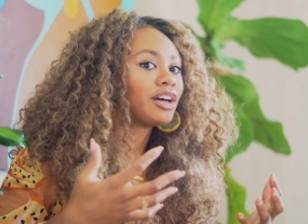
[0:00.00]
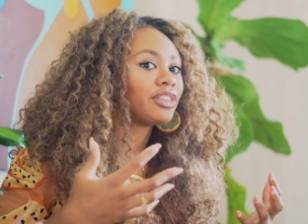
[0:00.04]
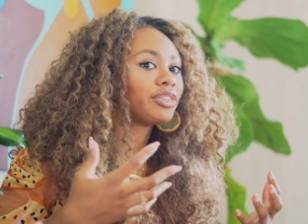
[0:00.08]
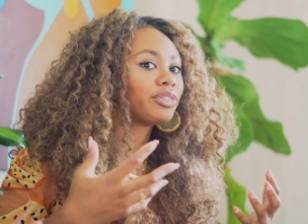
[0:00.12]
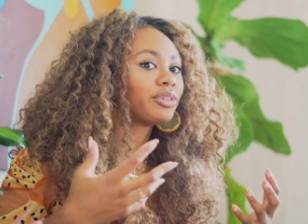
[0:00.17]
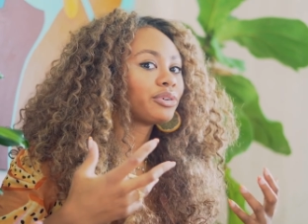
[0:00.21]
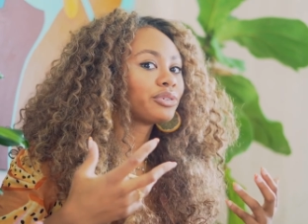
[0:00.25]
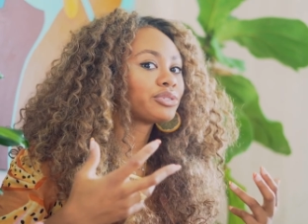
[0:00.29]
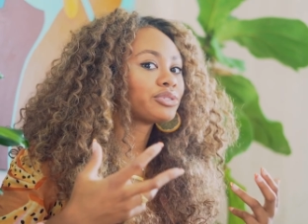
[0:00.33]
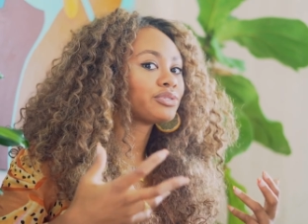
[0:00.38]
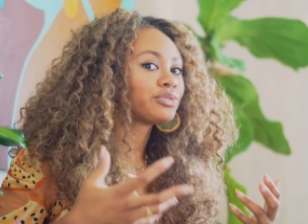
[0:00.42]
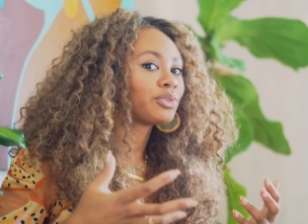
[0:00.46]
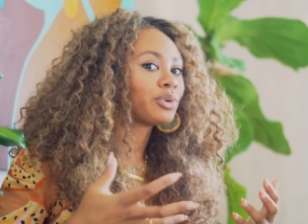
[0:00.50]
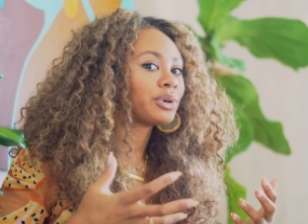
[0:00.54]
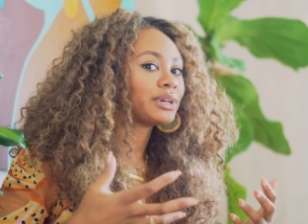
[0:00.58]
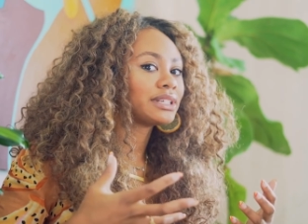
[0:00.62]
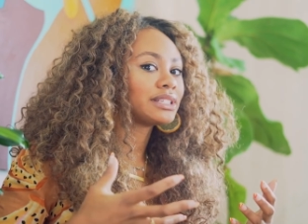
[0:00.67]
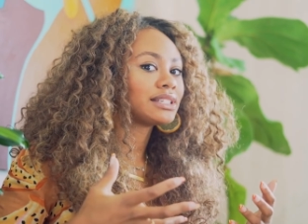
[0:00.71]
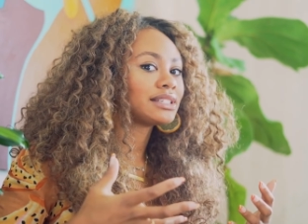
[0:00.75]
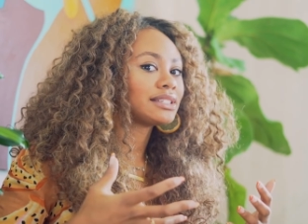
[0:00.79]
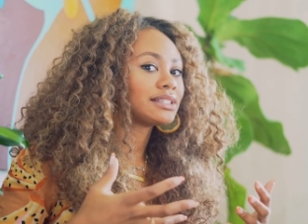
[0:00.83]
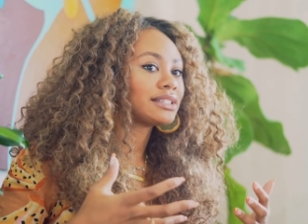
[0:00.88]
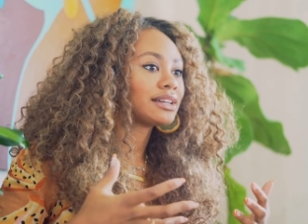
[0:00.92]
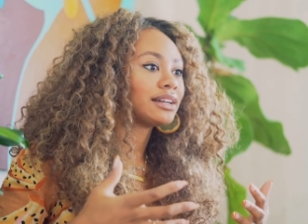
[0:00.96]
those
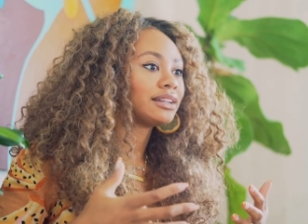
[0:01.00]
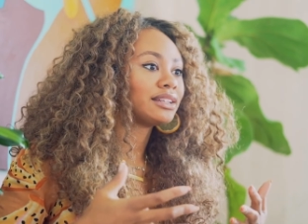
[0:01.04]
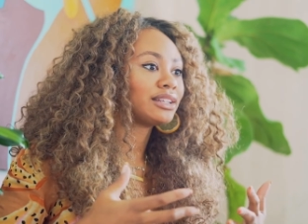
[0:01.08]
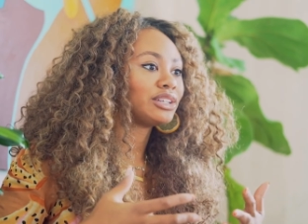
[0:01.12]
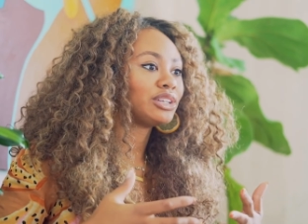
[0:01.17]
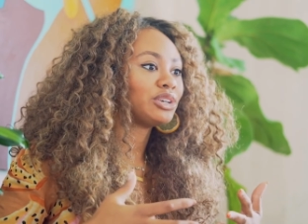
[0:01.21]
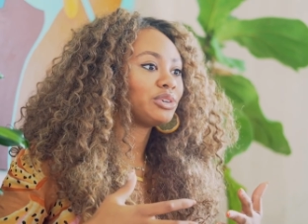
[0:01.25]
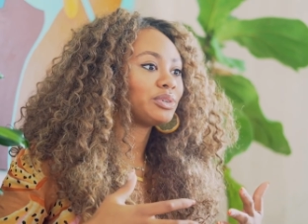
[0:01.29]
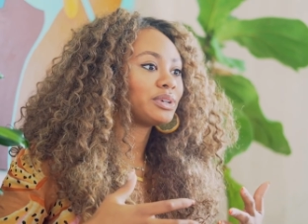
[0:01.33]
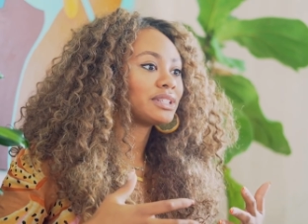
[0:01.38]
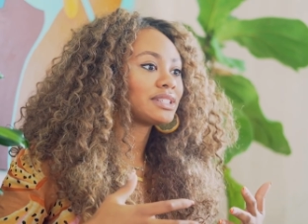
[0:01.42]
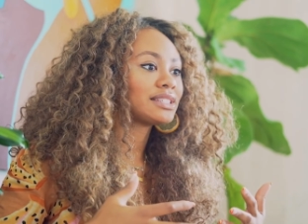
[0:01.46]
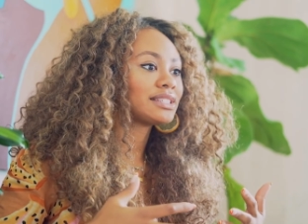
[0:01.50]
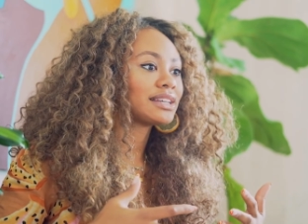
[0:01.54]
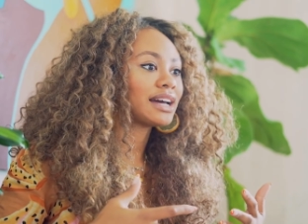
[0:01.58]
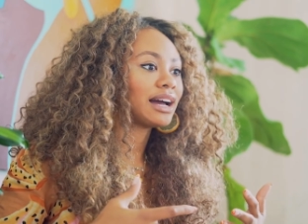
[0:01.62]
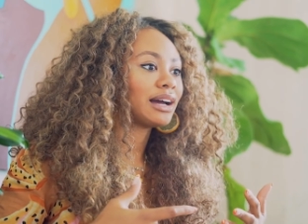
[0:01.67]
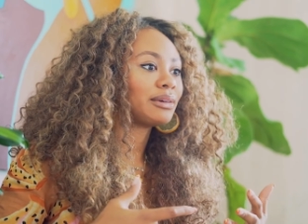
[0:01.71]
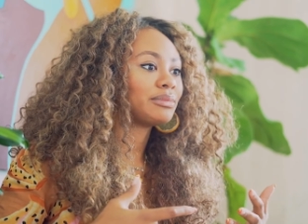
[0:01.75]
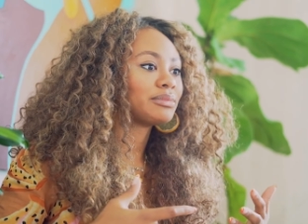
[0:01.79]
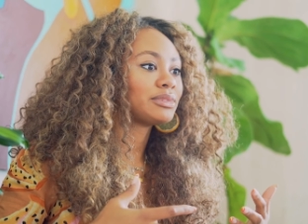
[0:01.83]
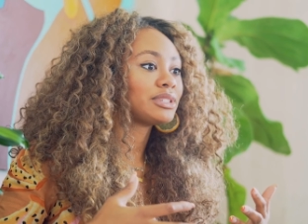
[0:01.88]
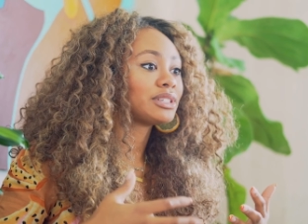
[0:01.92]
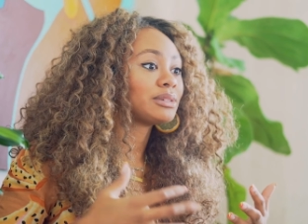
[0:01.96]
voices telling you it's
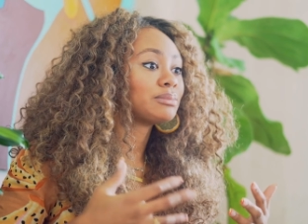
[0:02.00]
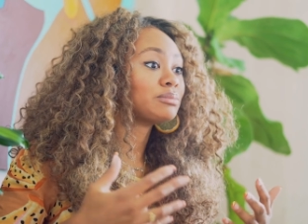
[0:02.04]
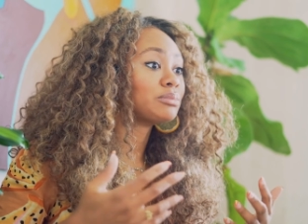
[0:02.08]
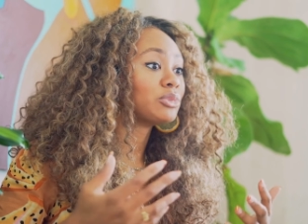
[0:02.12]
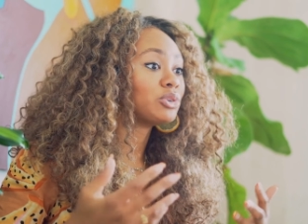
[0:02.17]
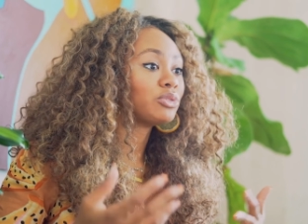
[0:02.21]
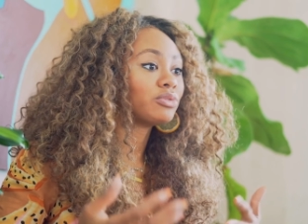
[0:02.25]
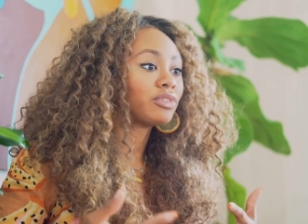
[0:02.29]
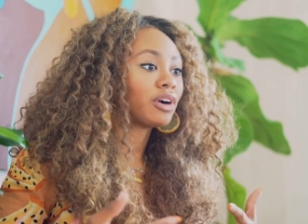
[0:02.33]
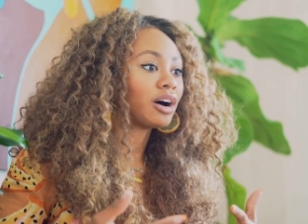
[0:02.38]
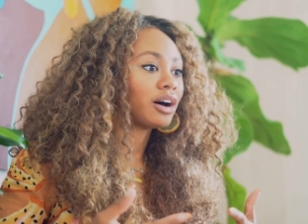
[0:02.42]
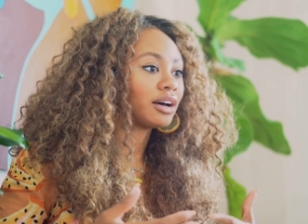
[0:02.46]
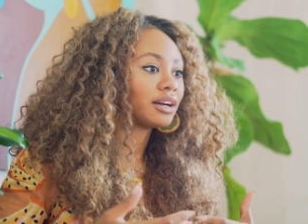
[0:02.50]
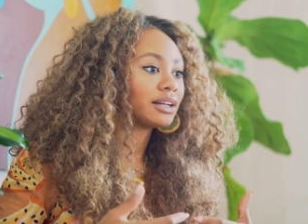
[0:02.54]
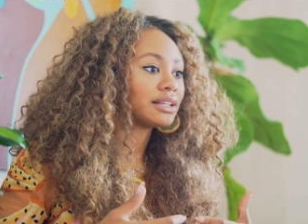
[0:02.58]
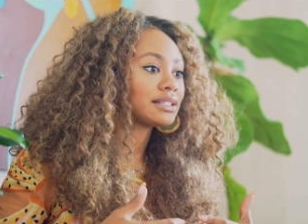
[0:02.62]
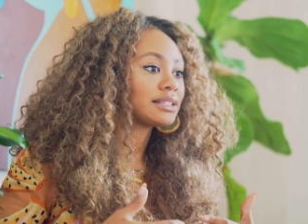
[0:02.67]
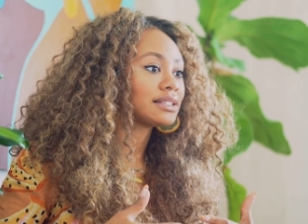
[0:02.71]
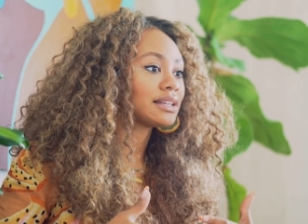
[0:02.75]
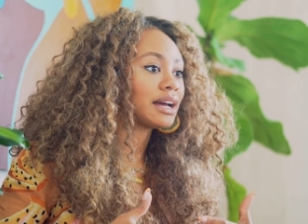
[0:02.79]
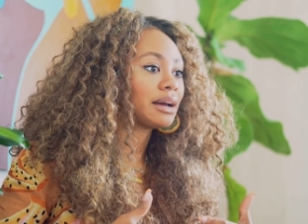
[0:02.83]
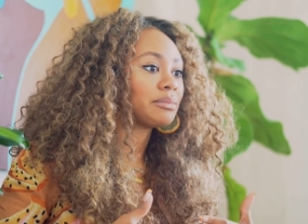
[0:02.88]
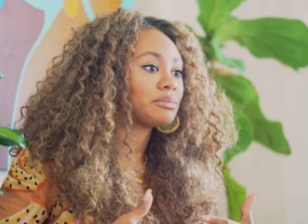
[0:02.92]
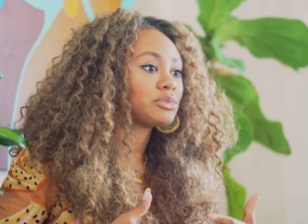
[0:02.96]
time to move on, it's
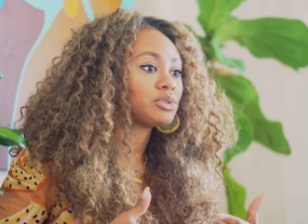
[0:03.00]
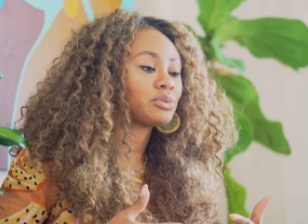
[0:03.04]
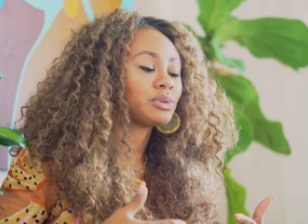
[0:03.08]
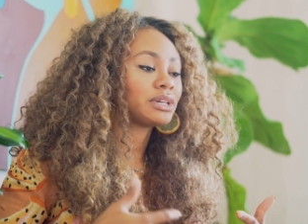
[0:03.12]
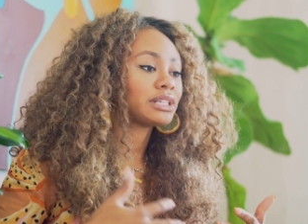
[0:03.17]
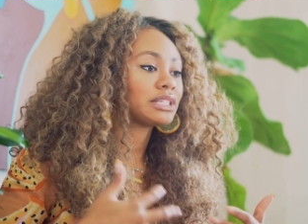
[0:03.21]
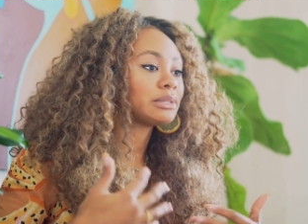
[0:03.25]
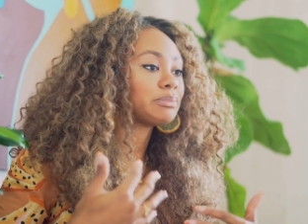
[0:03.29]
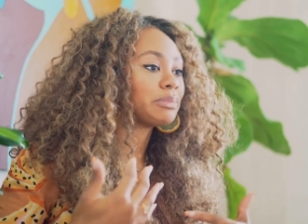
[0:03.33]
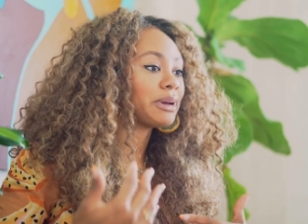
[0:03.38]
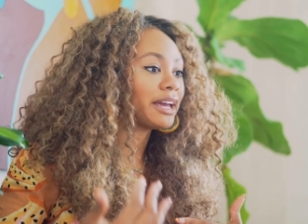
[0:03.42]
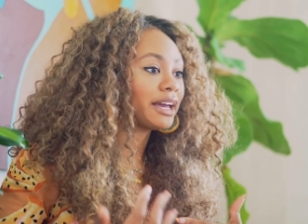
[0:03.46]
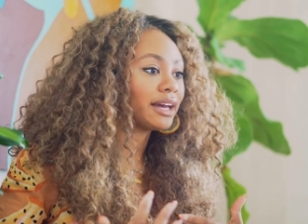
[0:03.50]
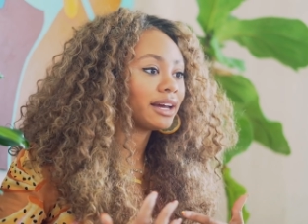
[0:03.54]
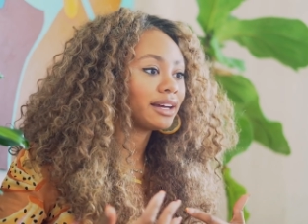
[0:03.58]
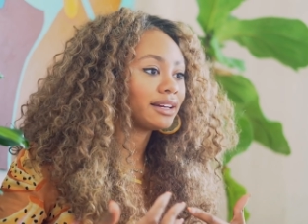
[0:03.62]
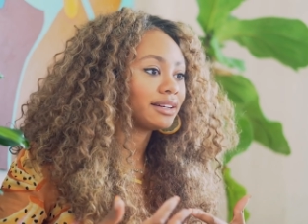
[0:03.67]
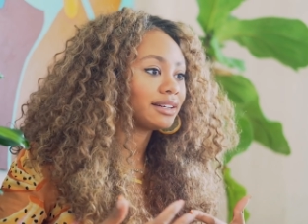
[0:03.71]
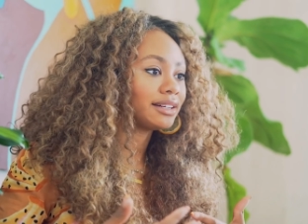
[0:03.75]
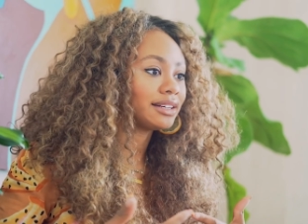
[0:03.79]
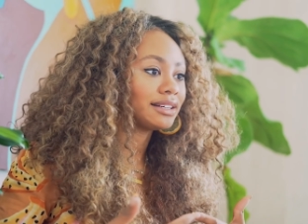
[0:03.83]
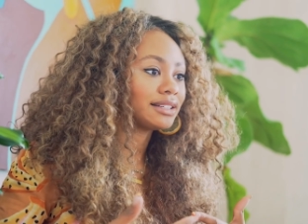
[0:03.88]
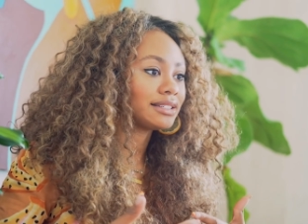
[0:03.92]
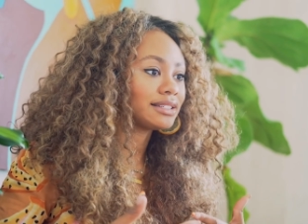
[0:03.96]
time to
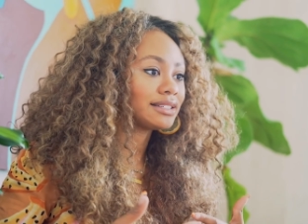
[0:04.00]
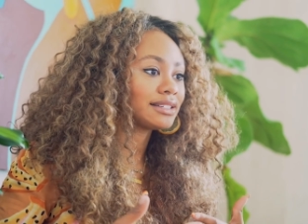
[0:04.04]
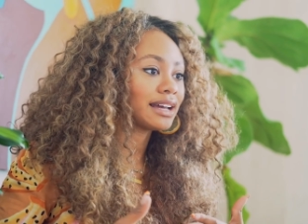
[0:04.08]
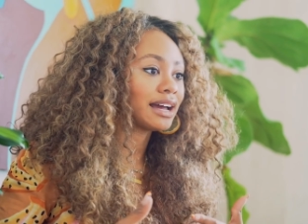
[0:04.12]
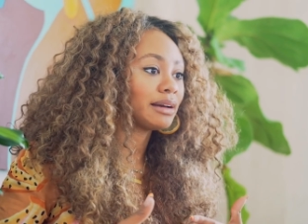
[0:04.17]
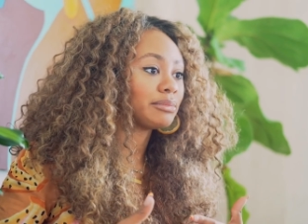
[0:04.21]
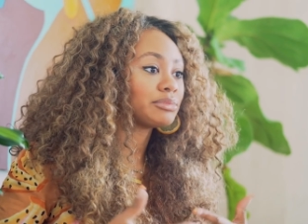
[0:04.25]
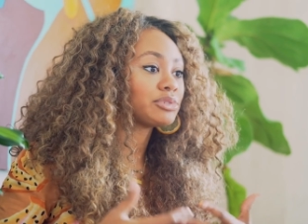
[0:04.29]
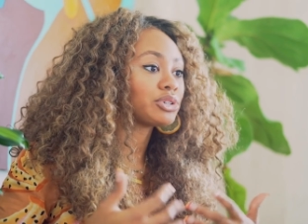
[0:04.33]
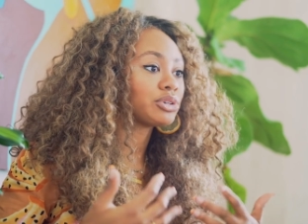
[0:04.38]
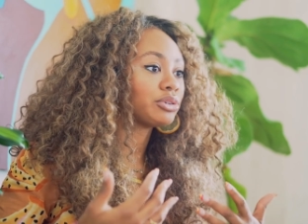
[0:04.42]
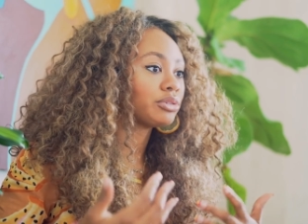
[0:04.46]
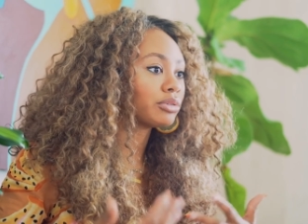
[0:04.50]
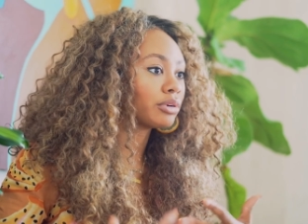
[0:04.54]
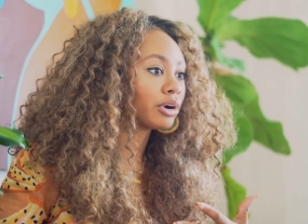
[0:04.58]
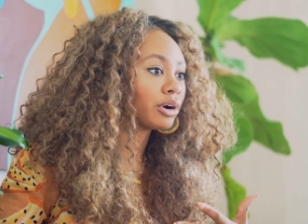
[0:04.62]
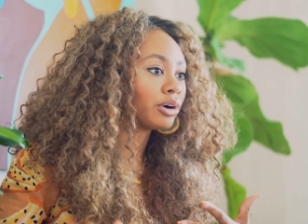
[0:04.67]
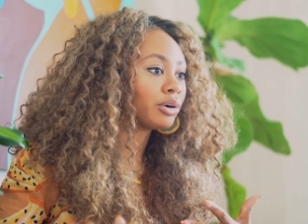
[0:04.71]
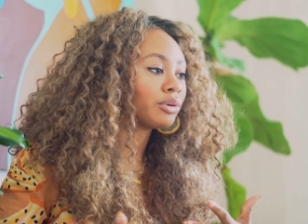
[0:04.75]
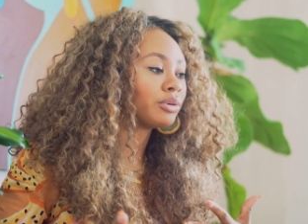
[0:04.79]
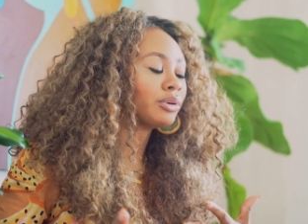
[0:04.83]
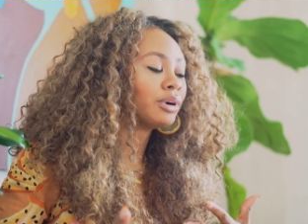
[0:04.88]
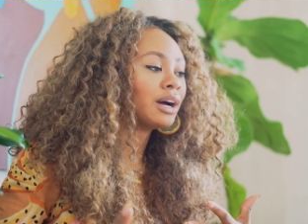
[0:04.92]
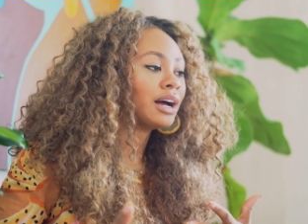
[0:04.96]
expand, it's time to
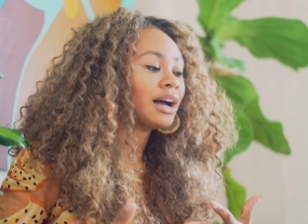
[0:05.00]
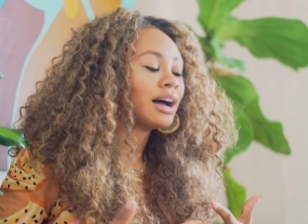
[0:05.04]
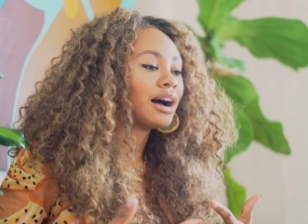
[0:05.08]
grow.